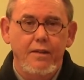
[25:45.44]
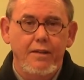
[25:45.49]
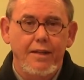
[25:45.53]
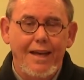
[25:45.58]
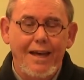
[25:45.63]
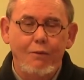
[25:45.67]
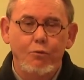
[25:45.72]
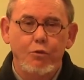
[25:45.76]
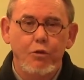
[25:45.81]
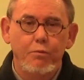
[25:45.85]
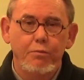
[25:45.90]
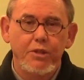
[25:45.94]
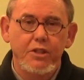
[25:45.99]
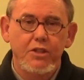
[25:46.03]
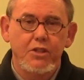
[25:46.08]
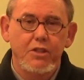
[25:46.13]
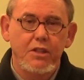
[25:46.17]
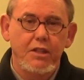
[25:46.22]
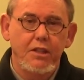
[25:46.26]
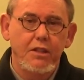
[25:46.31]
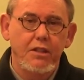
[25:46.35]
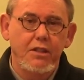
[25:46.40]
that would be
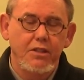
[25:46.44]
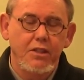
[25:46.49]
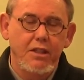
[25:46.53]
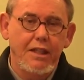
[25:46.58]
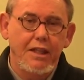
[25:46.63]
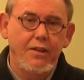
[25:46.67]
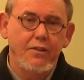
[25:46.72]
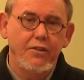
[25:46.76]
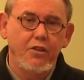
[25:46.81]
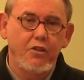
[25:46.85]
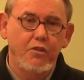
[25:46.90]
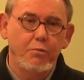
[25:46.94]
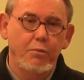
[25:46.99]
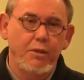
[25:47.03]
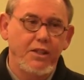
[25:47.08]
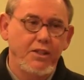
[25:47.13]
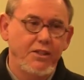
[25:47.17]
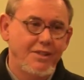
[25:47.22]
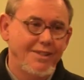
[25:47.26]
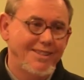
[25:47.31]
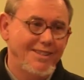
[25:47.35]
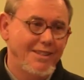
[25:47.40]
seen as an area
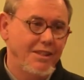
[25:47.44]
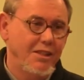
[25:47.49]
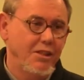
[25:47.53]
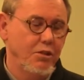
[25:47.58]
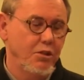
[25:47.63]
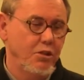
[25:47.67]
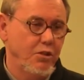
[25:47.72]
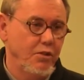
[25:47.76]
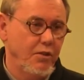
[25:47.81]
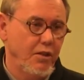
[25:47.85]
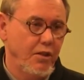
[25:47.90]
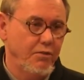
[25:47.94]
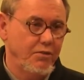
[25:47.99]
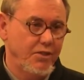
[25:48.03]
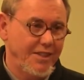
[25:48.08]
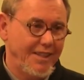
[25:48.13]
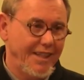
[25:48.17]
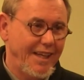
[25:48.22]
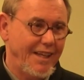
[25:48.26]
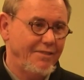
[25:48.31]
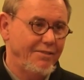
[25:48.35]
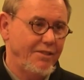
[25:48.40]
of
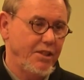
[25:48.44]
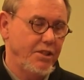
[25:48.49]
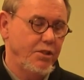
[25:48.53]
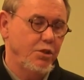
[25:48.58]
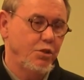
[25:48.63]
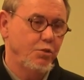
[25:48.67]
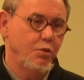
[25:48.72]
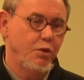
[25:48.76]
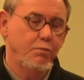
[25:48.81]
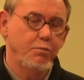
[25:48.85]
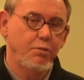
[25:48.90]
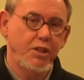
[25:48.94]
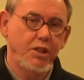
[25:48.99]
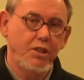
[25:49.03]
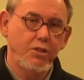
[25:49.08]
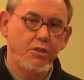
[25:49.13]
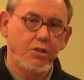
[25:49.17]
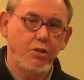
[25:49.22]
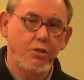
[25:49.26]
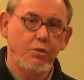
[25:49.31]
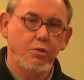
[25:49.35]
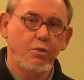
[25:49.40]
savings, would
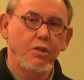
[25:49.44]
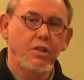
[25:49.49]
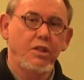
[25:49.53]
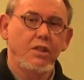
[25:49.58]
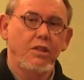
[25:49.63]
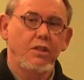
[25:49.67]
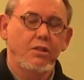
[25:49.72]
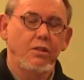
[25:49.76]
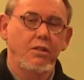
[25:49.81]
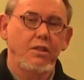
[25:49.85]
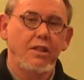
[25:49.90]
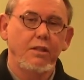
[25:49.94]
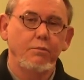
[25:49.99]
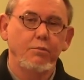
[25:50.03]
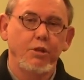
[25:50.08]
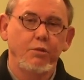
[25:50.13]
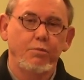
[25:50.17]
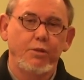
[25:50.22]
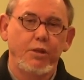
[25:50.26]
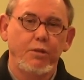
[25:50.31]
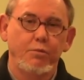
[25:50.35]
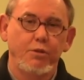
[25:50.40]
be to
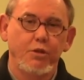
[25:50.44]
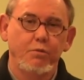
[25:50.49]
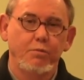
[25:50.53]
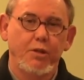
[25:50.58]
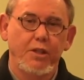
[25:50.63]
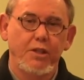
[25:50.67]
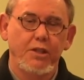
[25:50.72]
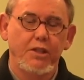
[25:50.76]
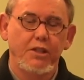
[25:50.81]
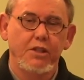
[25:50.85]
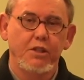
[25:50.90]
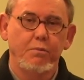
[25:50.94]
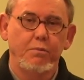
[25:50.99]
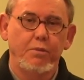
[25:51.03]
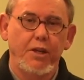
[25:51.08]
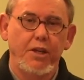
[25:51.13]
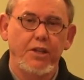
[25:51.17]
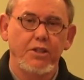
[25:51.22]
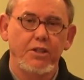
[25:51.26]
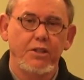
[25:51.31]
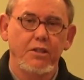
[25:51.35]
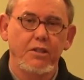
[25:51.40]
limit people's
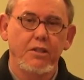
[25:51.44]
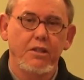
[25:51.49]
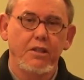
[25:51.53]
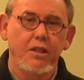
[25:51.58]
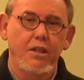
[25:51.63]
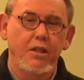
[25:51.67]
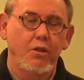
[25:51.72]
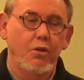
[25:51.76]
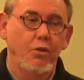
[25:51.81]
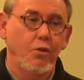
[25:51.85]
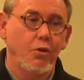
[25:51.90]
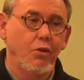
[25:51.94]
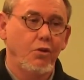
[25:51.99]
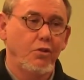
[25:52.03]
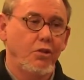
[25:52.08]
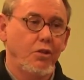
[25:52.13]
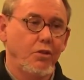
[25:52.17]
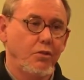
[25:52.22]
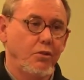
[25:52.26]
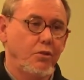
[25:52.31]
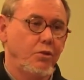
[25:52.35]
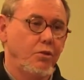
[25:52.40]
participation or
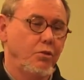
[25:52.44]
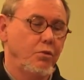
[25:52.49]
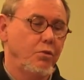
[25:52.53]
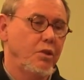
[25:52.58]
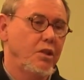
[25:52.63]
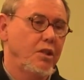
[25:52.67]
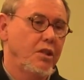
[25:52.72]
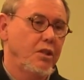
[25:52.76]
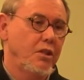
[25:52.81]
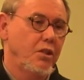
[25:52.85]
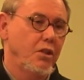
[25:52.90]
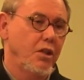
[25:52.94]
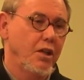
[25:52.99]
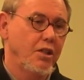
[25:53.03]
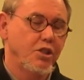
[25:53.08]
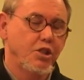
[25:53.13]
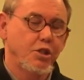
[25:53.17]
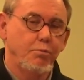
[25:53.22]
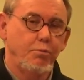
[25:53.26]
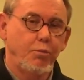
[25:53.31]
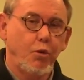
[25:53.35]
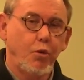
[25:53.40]
to
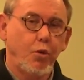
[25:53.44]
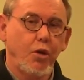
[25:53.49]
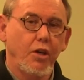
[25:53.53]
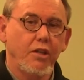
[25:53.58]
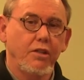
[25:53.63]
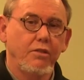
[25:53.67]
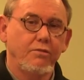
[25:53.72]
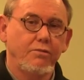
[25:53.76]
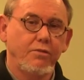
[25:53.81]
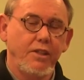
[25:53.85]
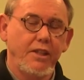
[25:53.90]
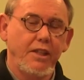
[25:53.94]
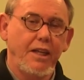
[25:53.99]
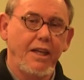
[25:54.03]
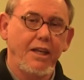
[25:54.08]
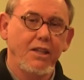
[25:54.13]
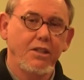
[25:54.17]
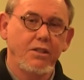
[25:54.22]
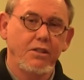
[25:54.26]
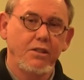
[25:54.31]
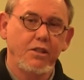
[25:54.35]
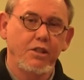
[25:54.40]
not
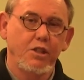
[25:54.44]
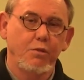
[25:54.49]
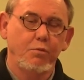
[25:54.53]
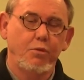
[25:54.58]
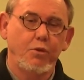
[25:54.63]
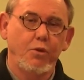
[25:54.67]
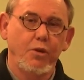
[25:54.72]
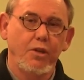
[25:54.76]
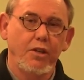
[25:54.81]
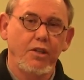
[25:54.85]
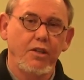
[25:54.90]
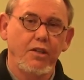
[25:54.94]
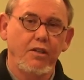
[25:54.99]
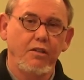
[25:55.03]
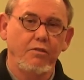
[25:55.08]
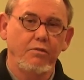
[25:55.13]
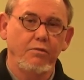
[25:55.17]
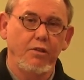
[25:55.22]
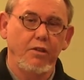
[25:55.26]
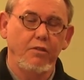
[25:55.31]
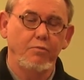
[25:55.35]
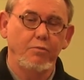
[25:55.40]
financially support
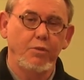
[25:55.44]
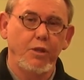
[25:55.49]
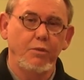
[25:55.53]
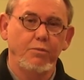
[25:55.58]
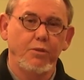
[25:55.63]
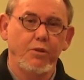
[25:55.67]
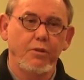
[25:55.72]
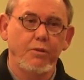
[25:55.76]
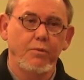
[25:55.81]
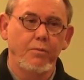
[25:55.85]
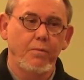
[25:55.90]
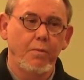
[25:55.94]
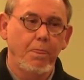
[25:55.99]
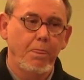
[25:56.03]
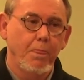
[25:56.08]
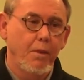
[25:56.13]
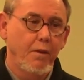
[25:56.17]
of people.